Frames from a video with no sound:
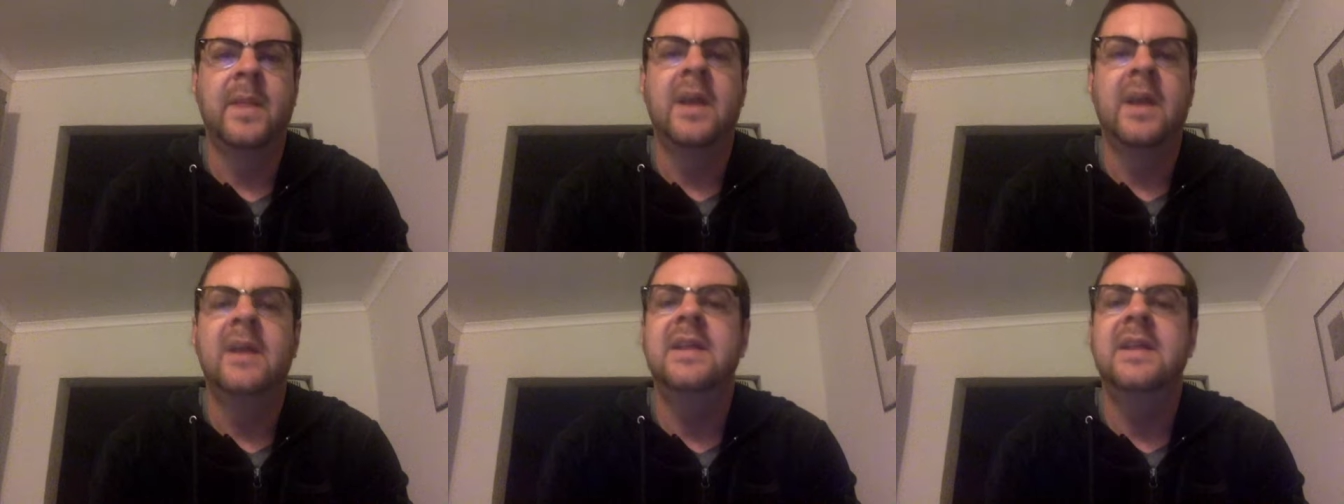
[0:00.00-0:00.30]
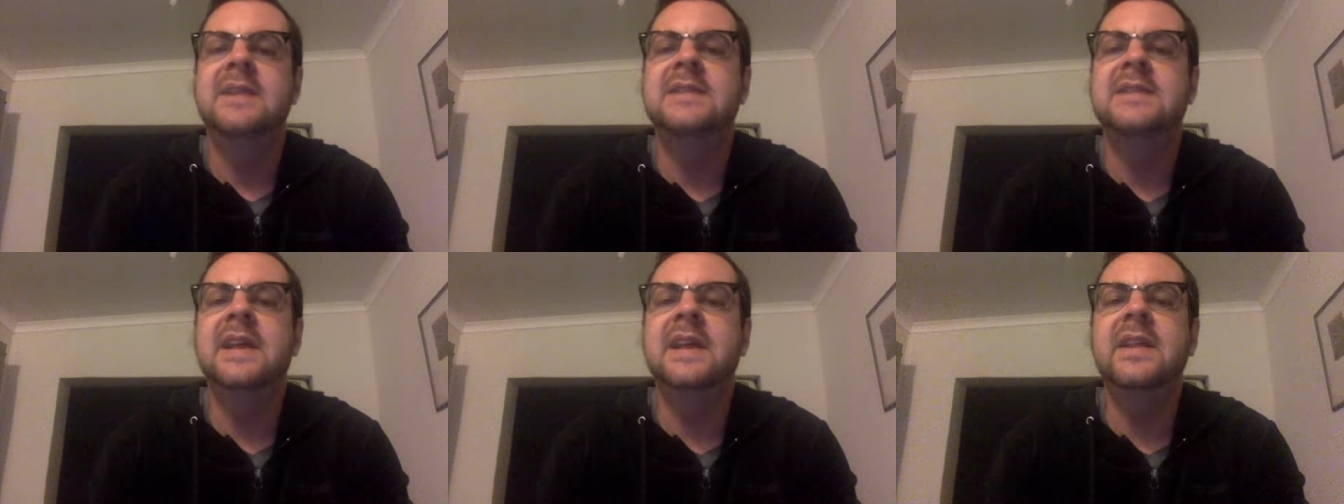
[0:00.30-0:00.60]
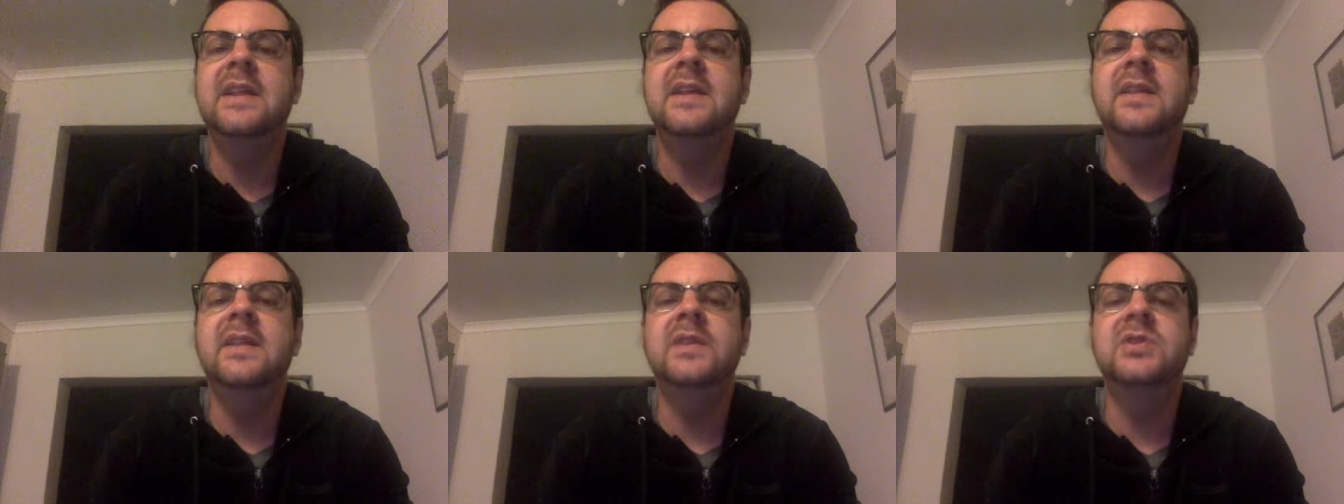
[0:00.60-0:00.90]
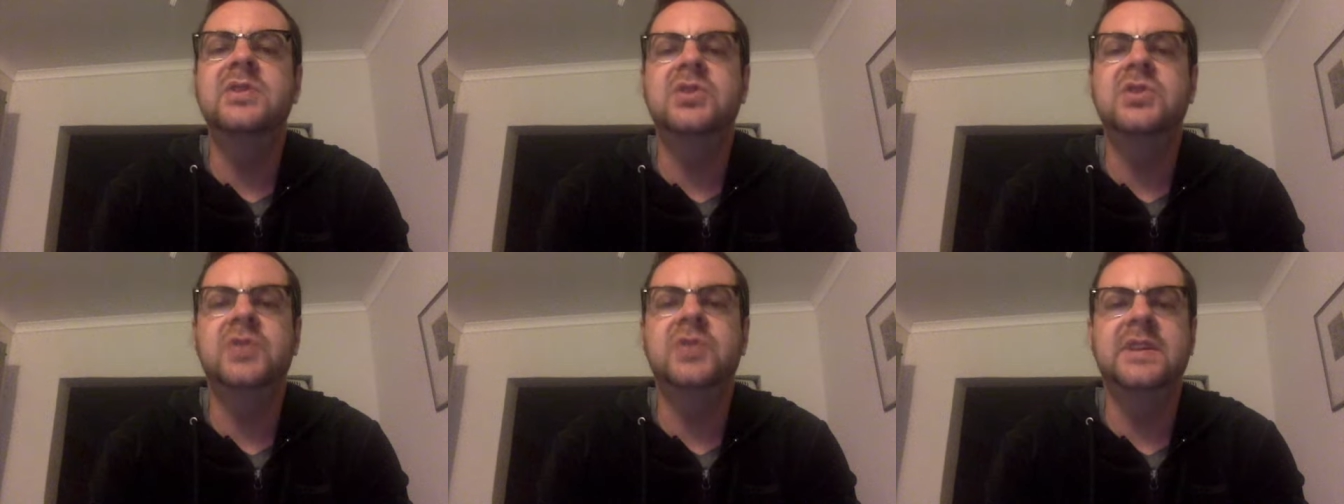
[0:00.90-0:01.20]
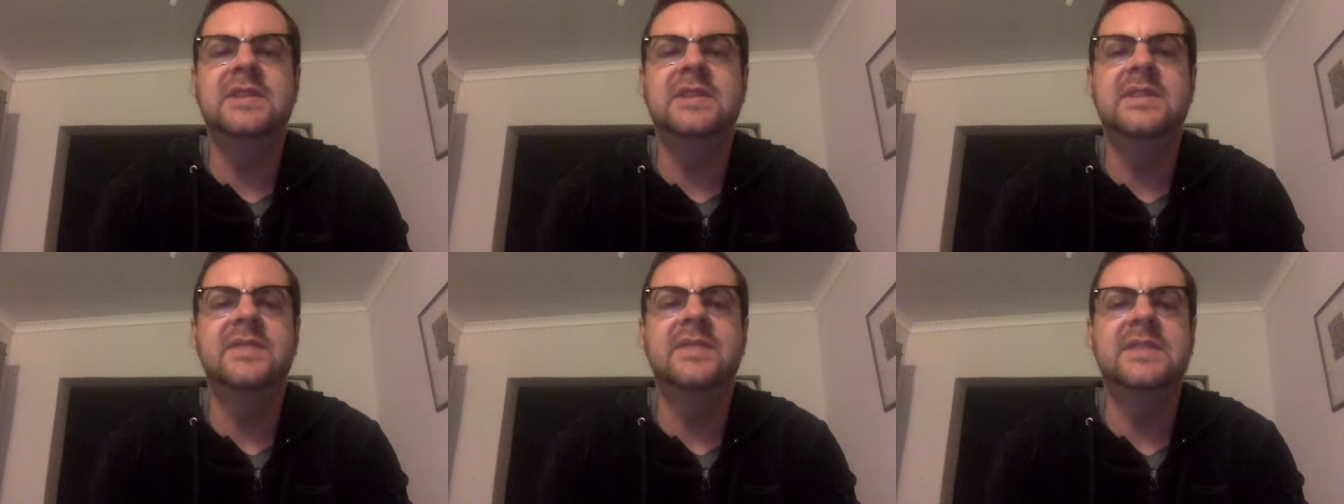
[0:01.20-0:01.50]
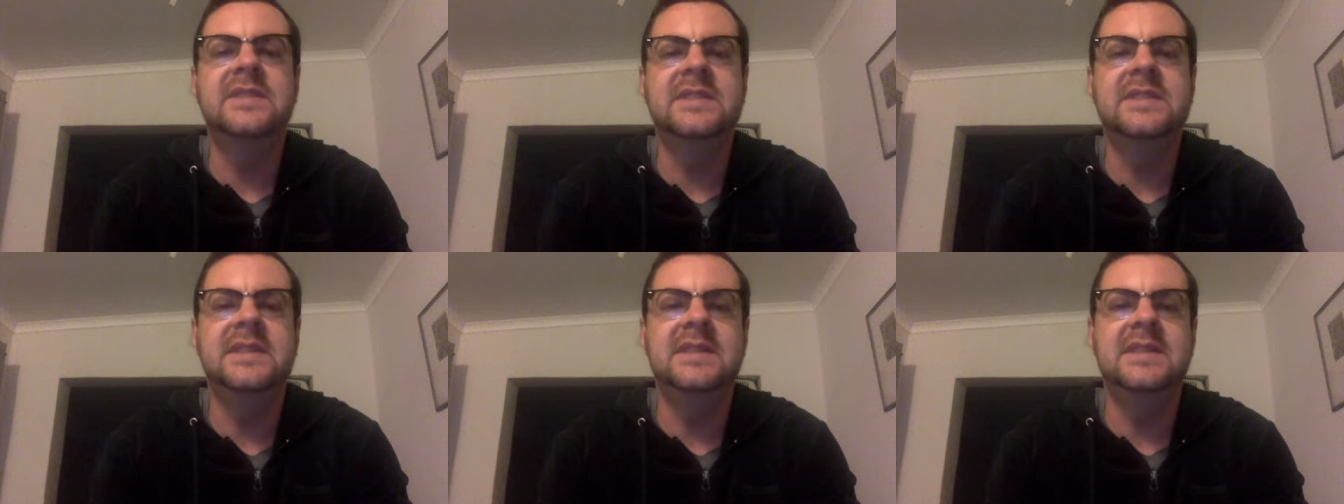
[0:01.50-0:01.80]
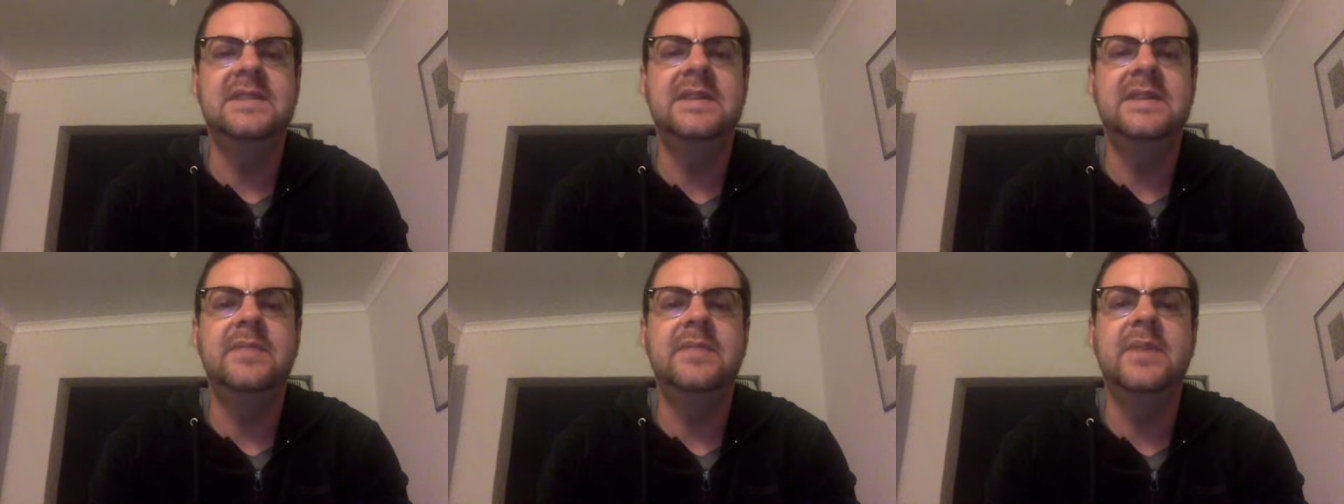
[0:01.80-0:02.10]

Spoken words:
They say that in the streets of Assisi,